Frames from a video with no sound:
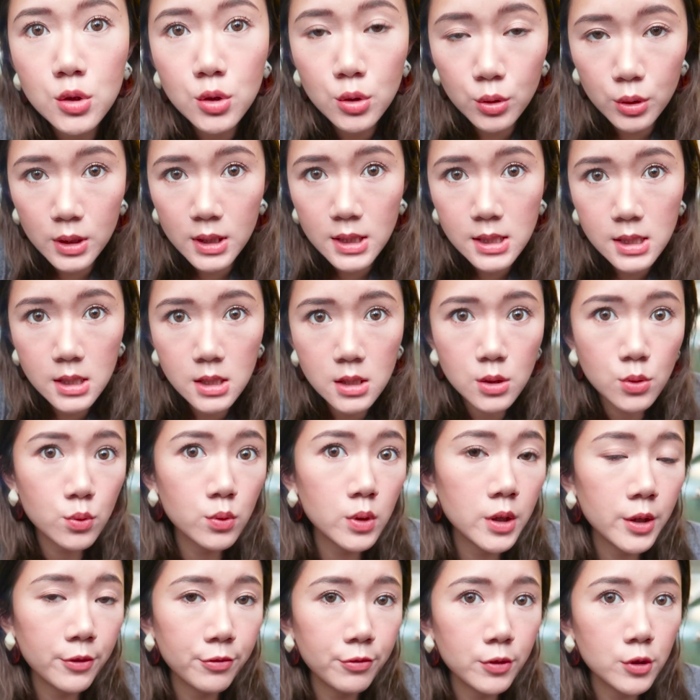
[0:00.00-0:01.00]
So this is
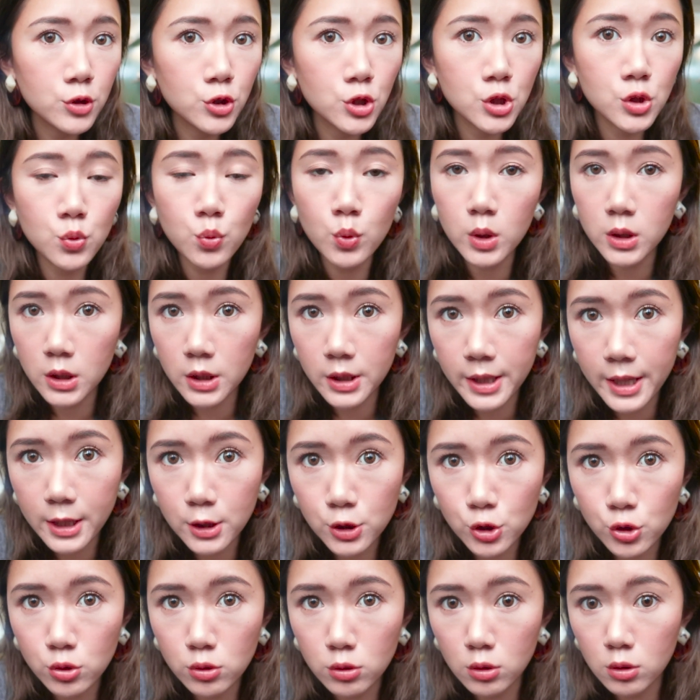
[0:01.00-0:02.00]
if you just want a
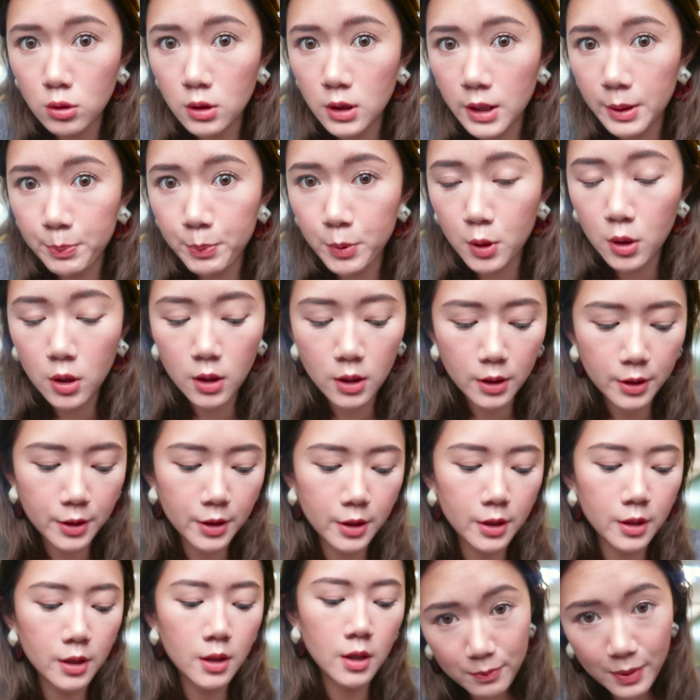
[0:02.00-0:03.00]
natural lip color.
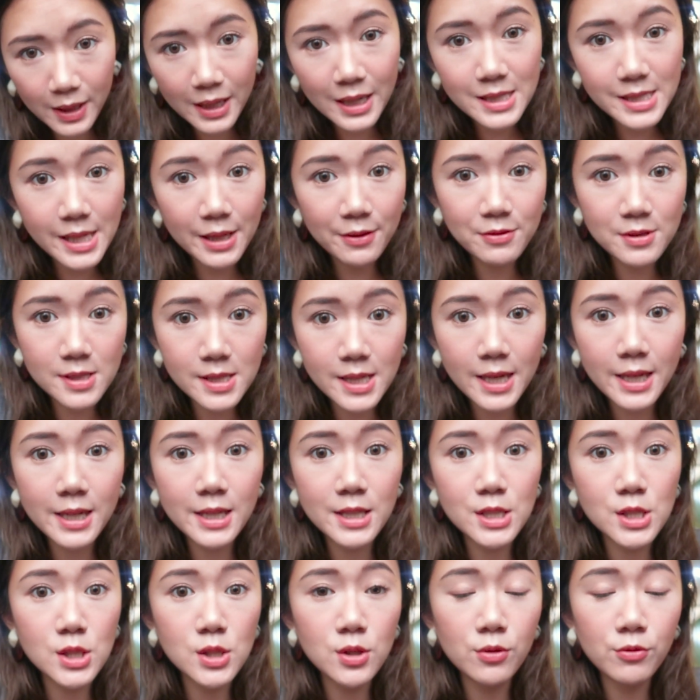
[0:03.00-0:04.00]
But as I've said,
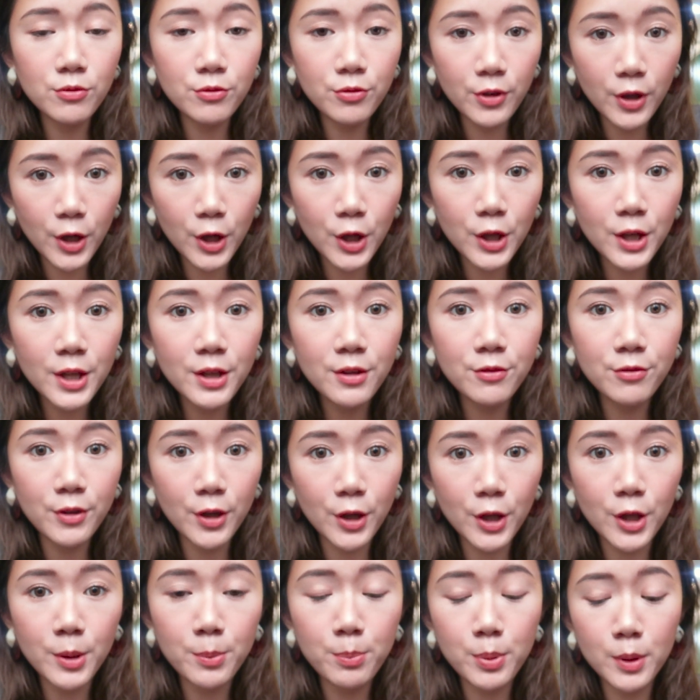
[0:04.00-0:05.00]
it's very
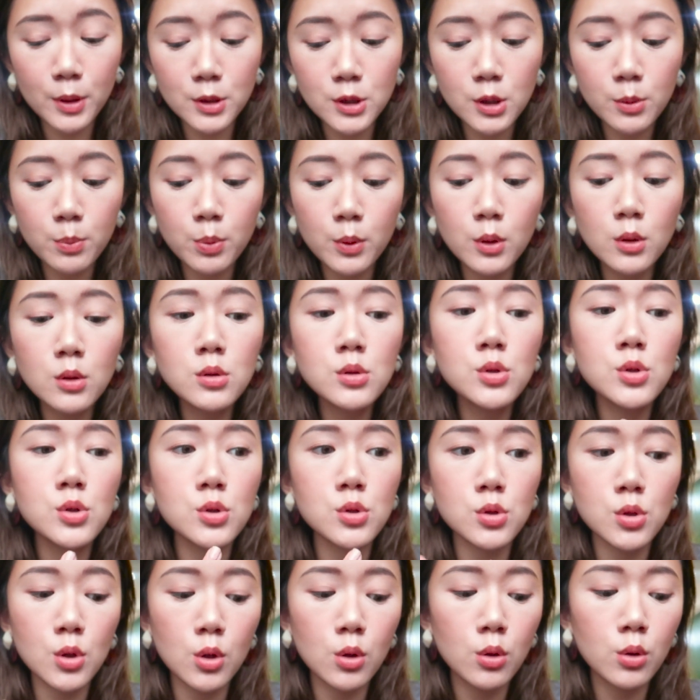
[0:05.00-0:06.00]
buildable.
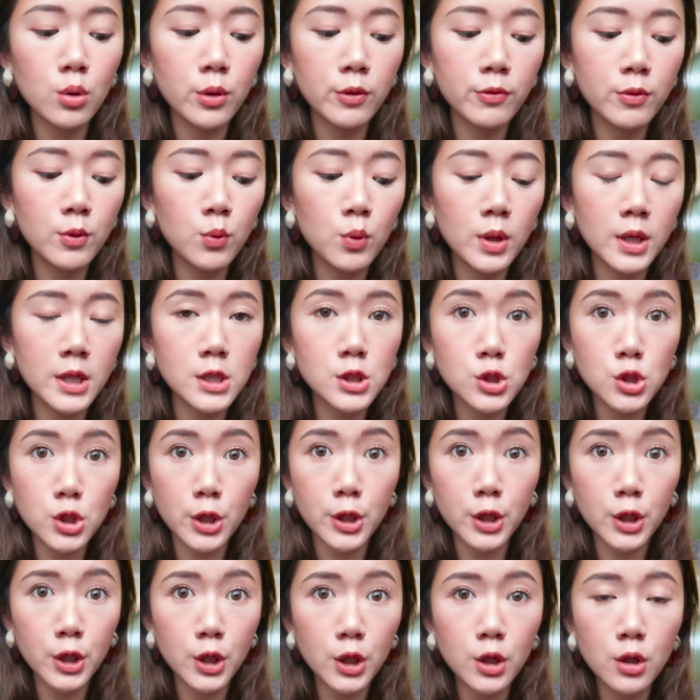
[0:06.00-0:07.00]
So if you want it
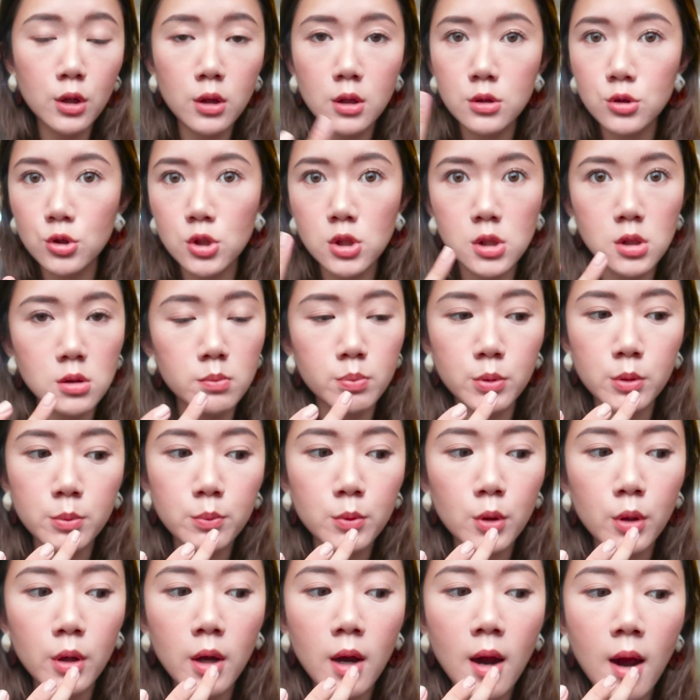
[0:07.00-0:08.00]
darker, then just put
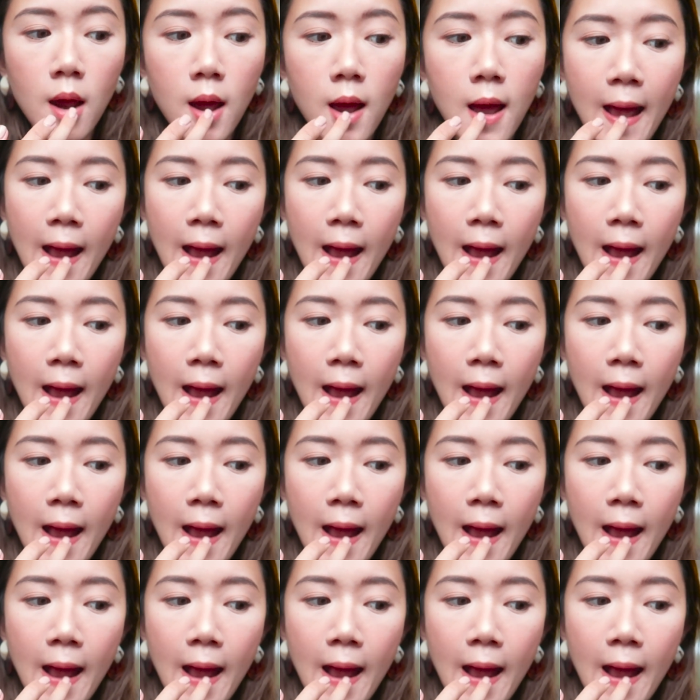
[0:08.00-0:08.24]
more.